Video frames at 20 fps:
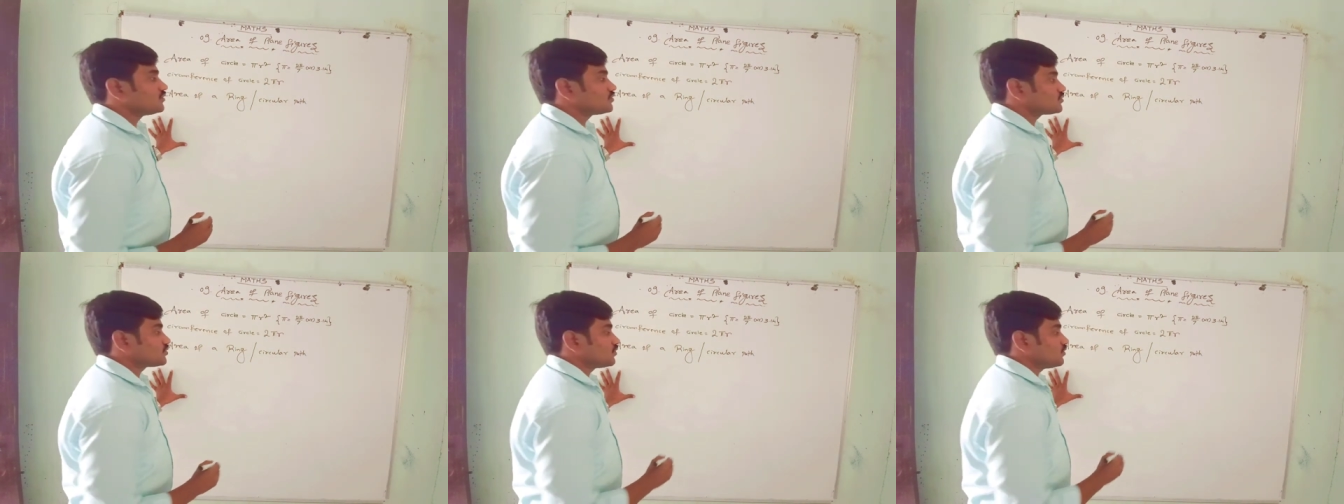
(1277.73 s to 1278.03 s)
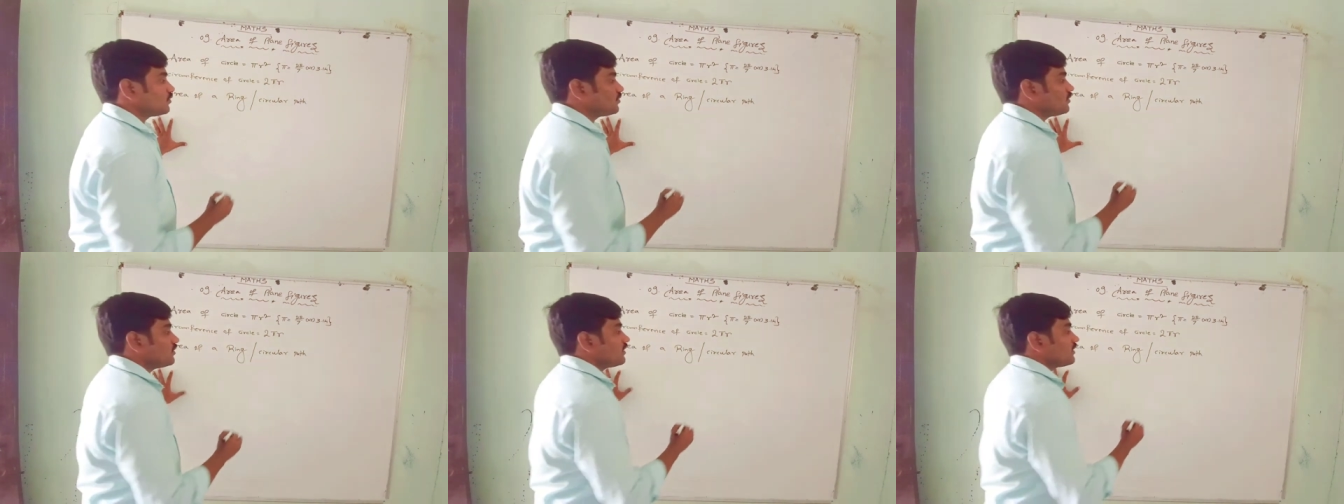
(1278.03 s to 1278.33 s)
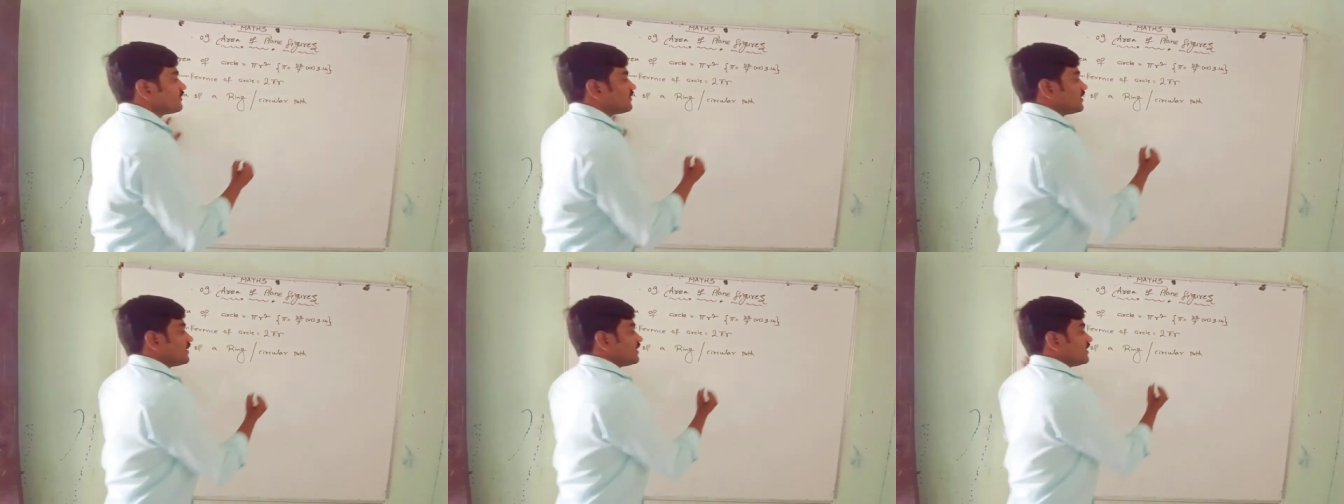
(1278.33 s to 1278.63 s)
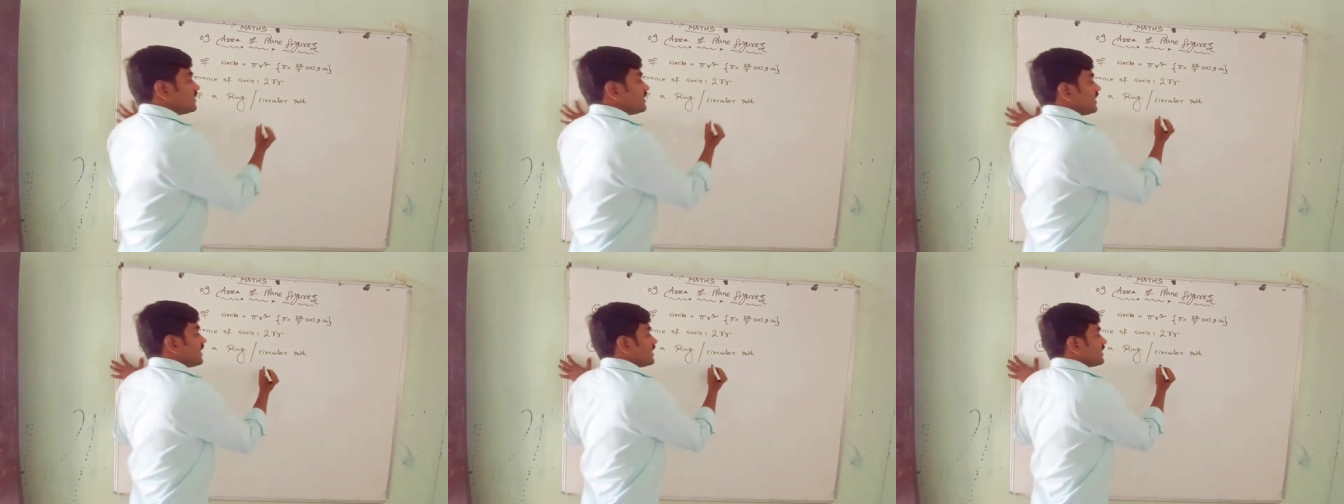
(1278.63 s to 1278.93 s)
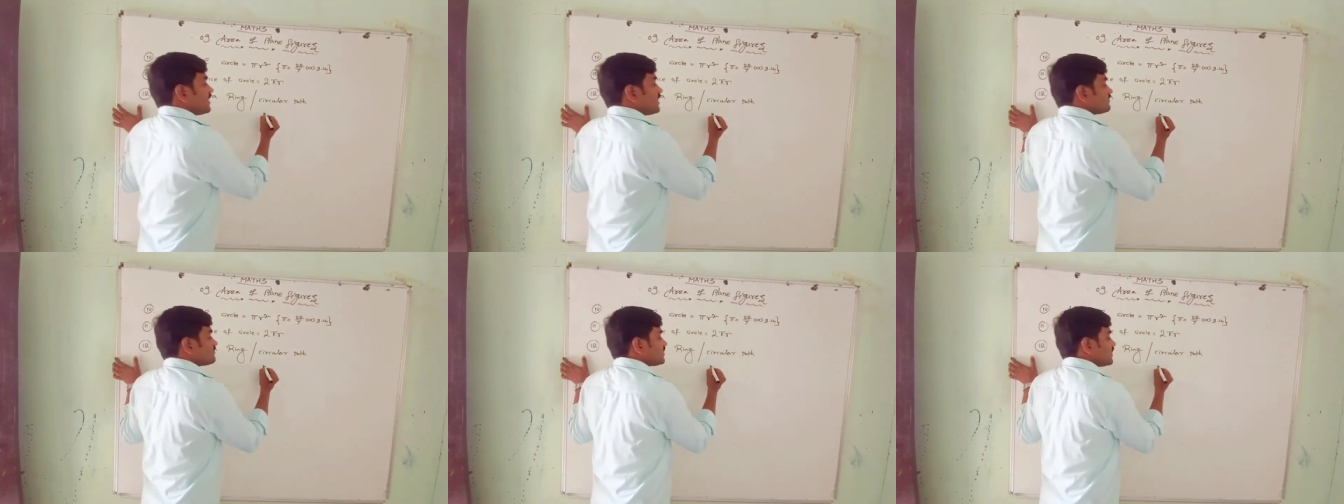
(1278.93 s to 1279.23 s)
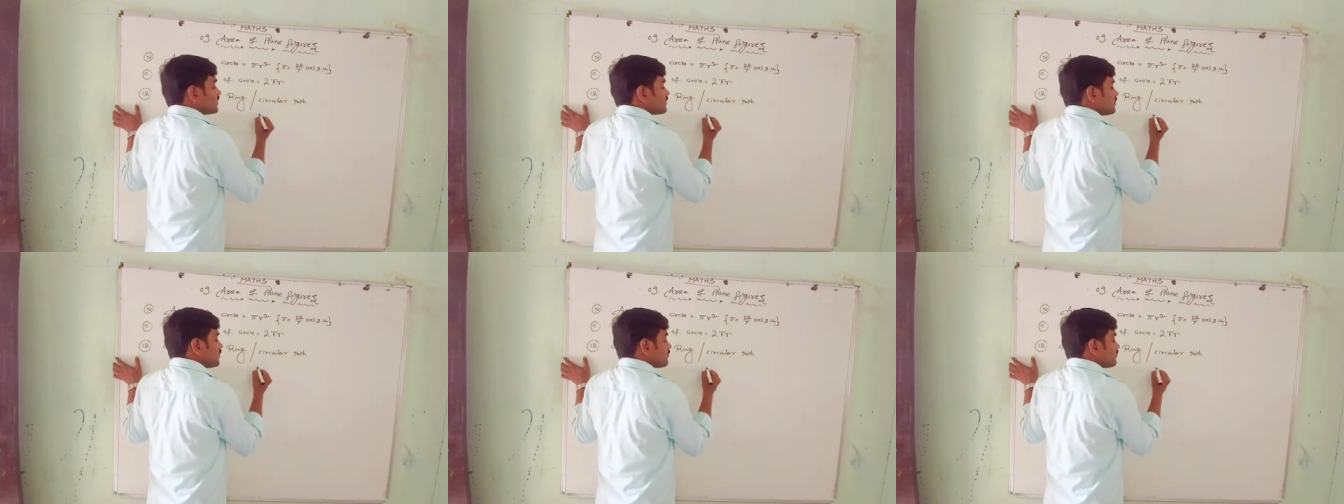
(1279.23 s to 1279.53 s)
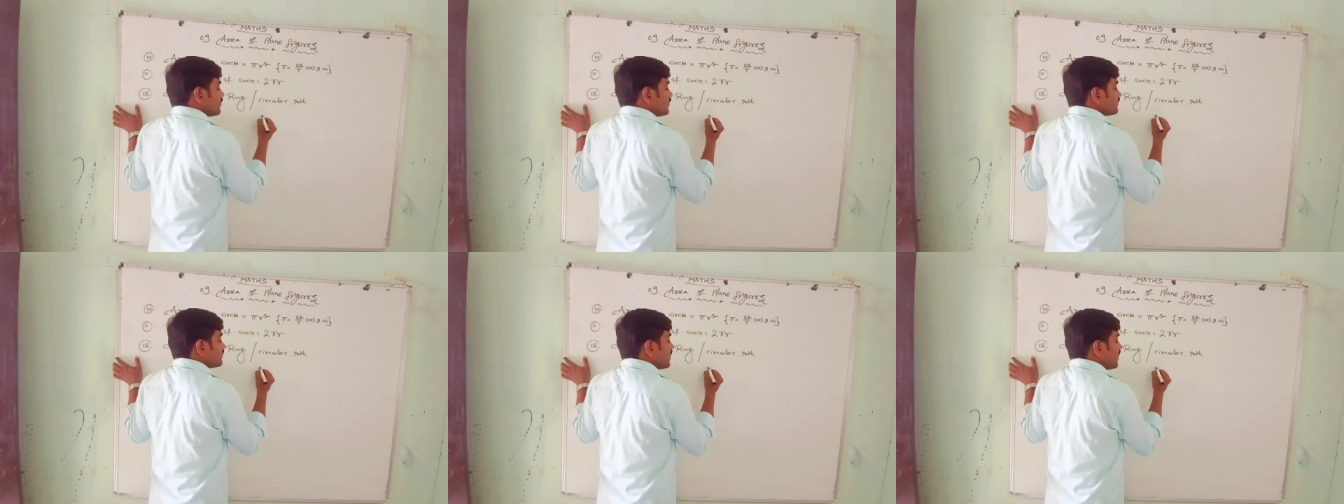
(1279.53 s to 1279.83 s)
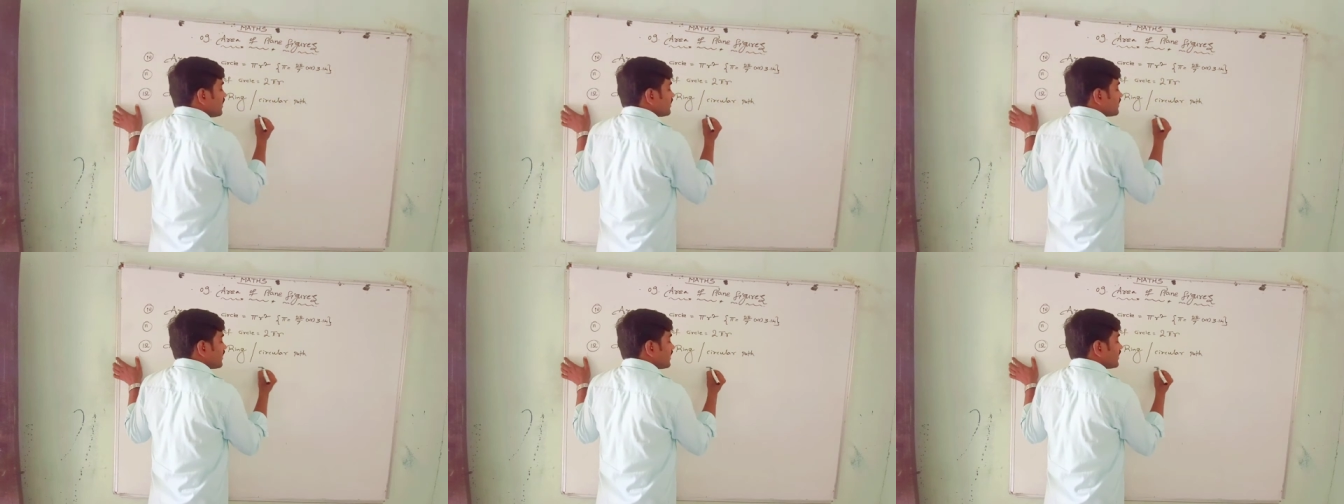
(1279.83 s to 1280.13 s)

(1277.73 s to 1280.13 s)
So the area of circular path or